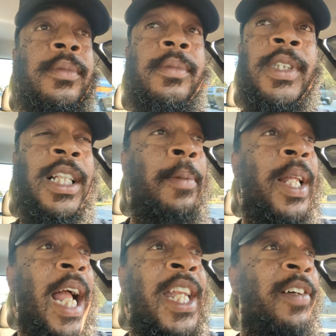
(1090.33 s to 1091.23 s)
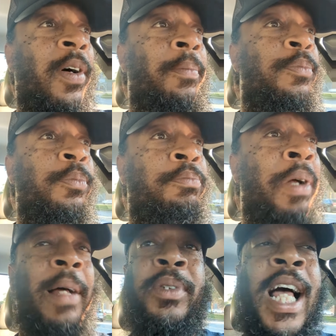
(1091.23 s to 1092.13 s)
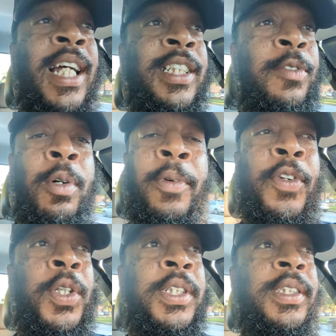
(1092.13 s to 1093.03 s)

Because I'm like, I never baptized anyone before.